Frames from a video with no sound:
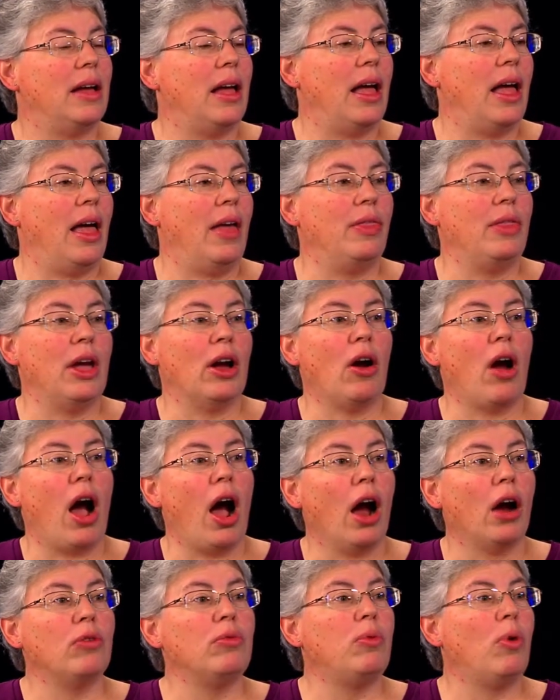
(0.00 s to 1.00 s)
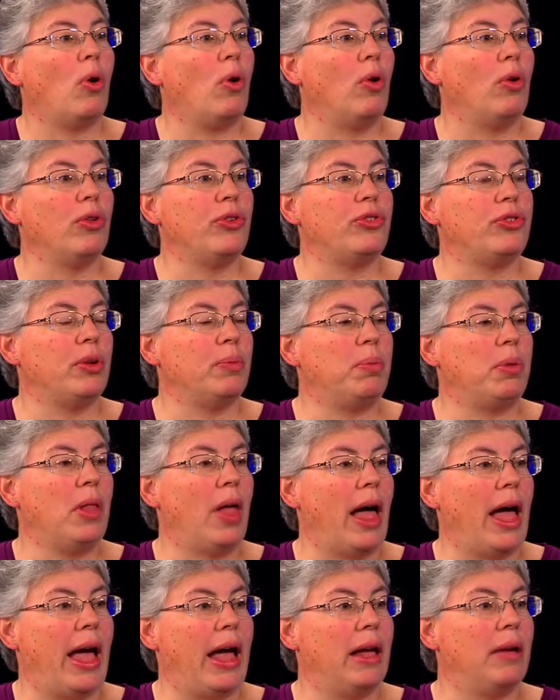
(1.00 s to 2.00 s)
And there are roles to
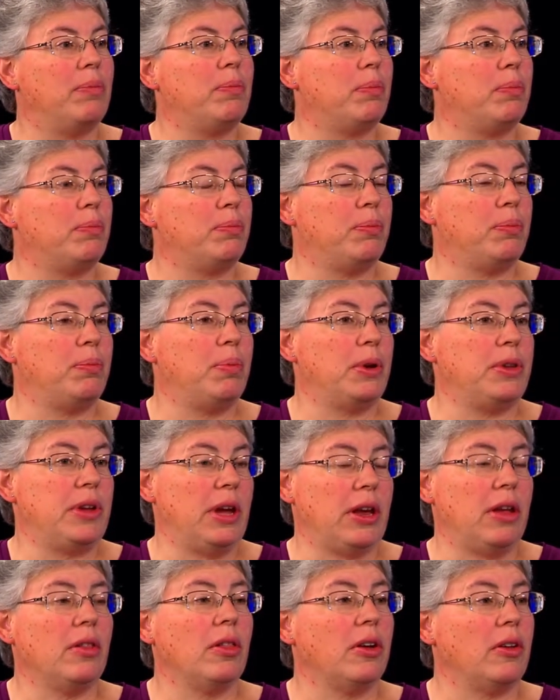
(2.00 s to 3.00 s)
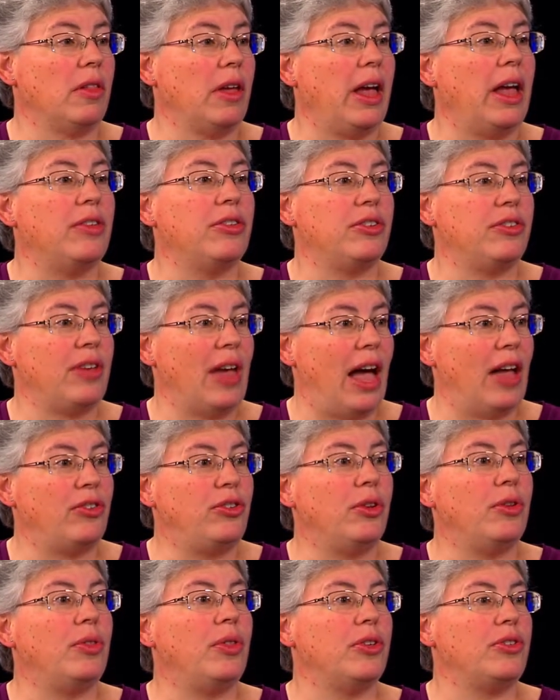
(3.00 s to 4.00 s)
play, particularly in
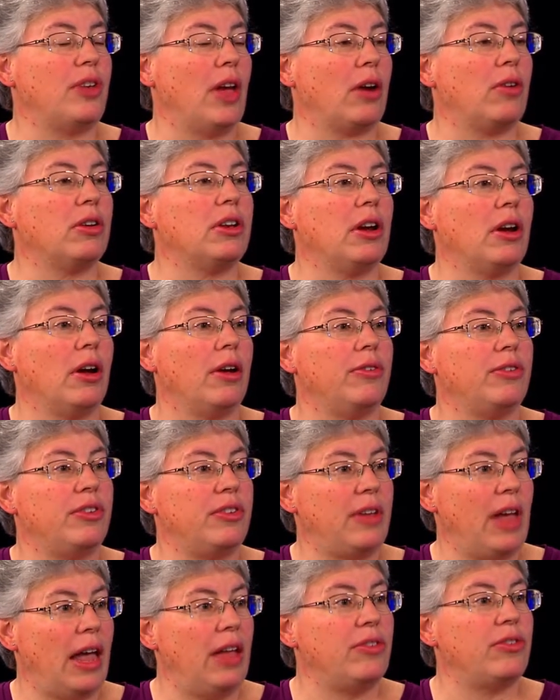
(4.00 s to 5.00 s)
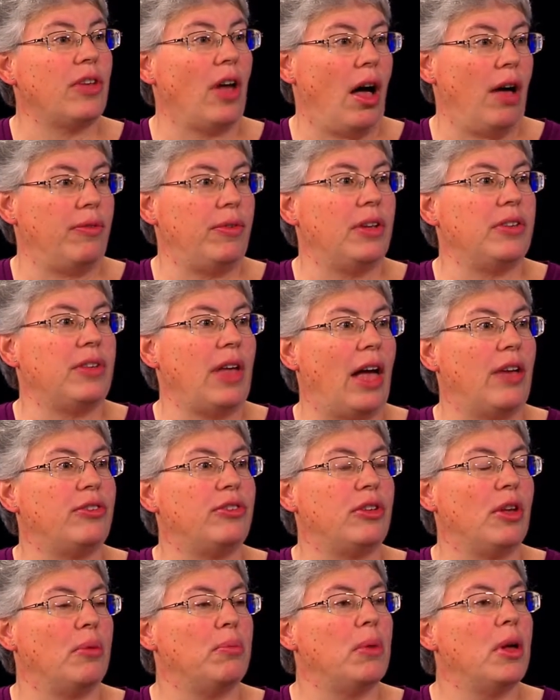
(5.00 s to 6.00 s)
statute. The Secretary of State's office has
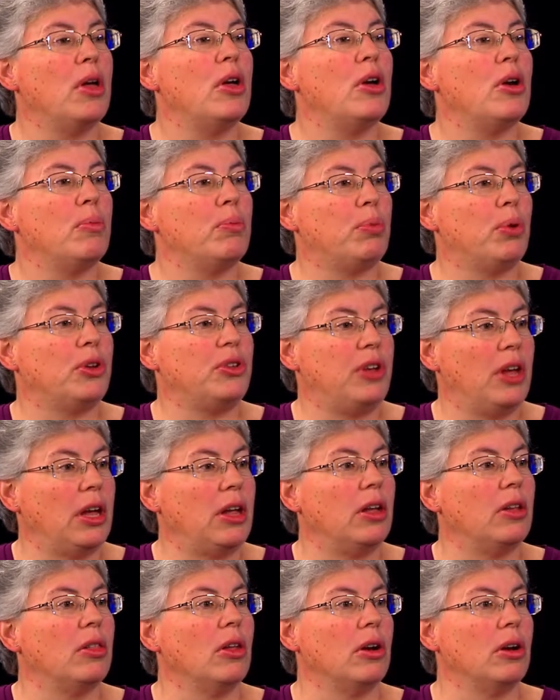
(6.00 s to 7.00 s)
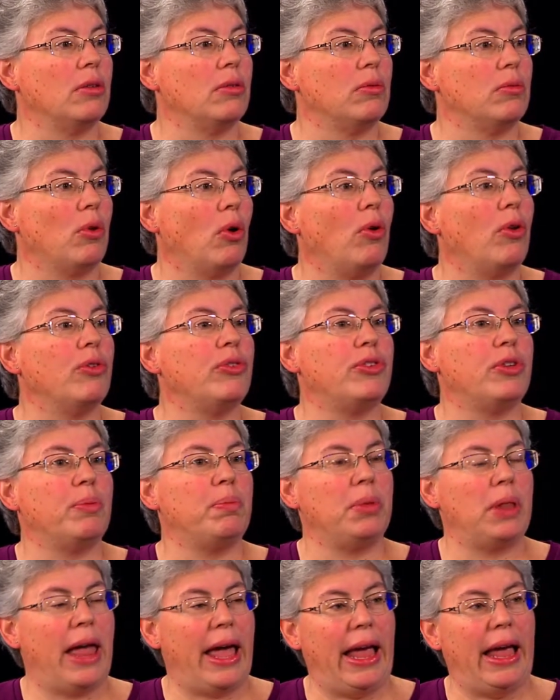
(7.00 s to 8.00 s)
some particular roles to
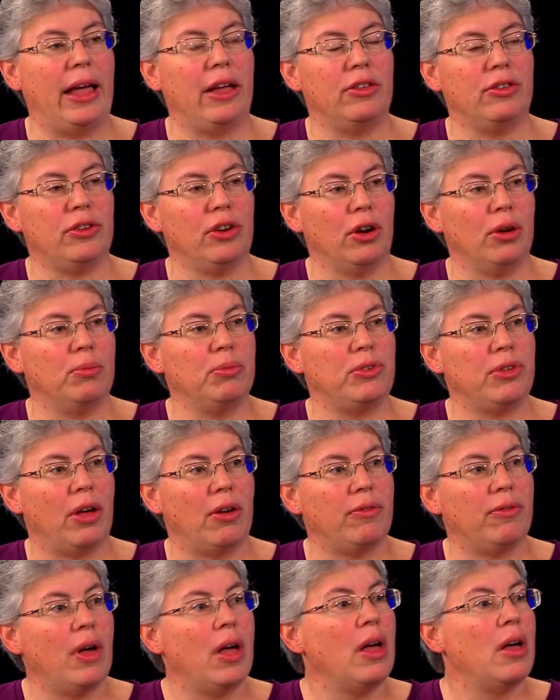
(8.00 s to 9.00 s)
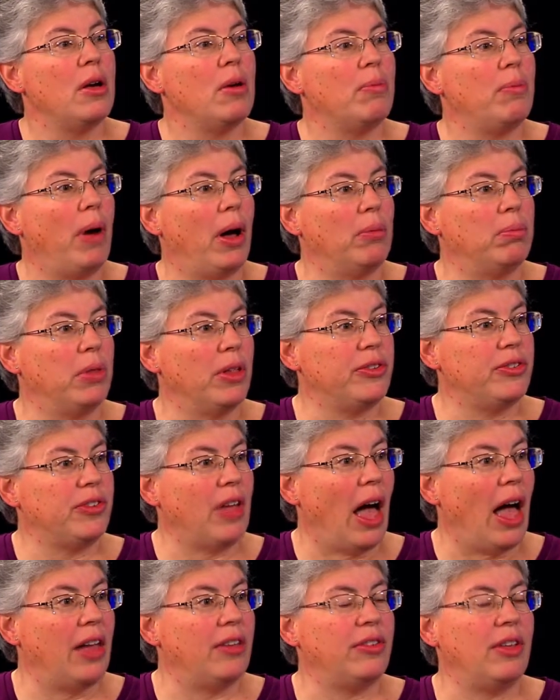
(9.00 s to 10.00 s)
play in terms of
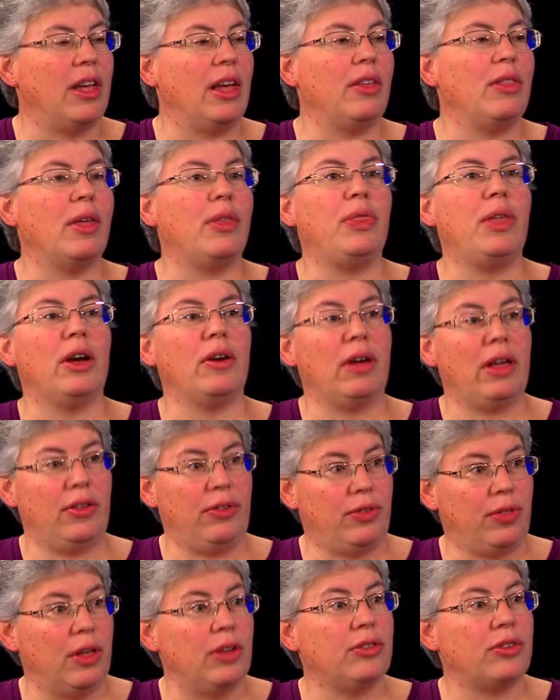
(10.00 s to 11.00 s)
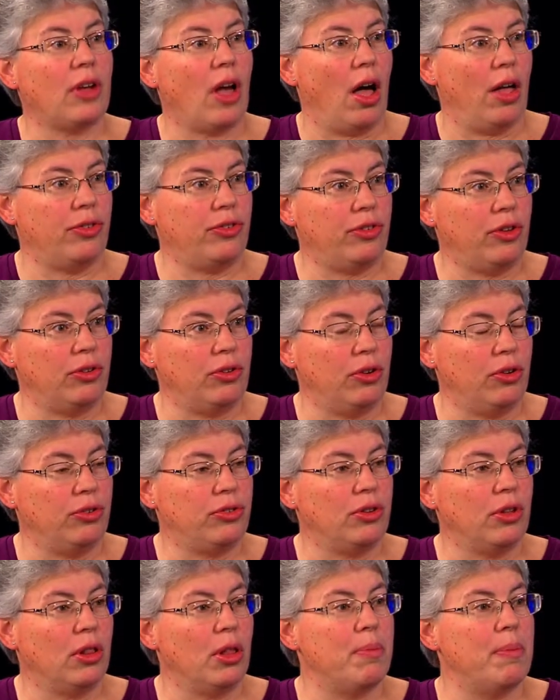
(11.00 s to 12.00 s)
publicizing that there is this
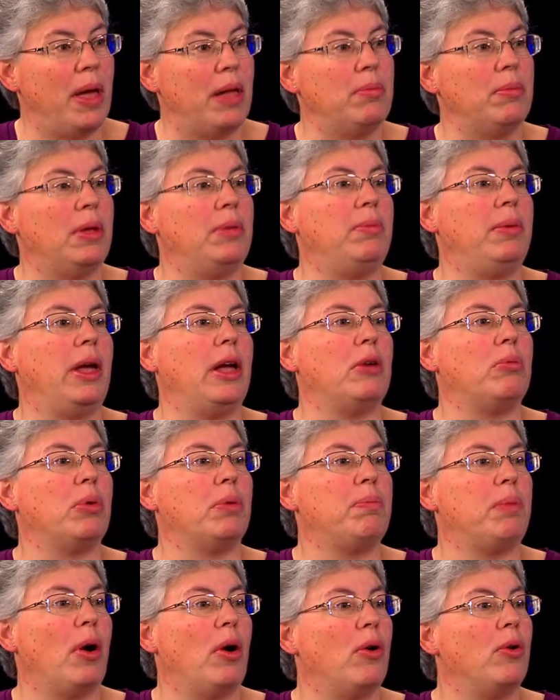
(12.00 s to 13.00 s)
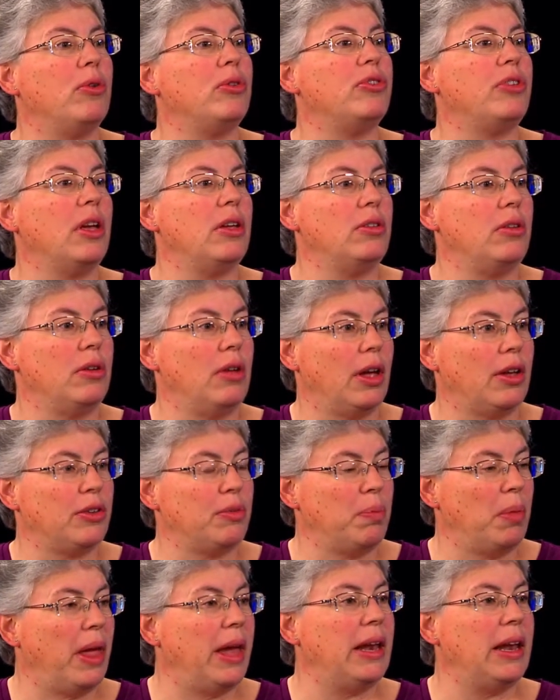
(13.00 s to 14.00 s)
constitutional amendment being proposed and
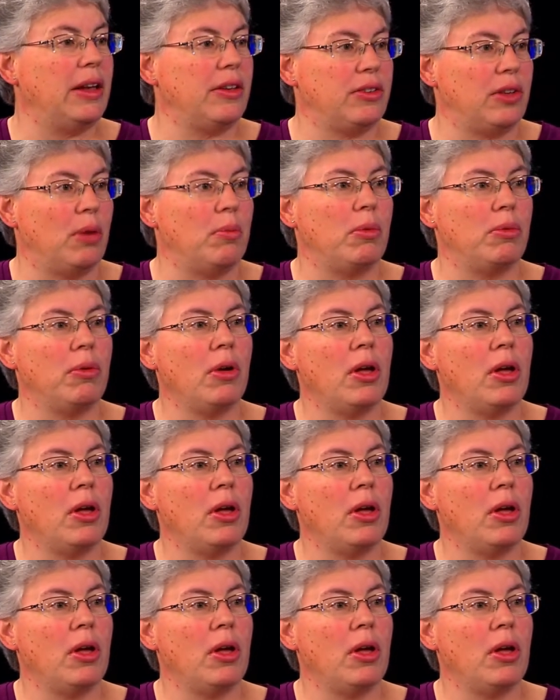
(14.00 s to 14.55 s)
explaining some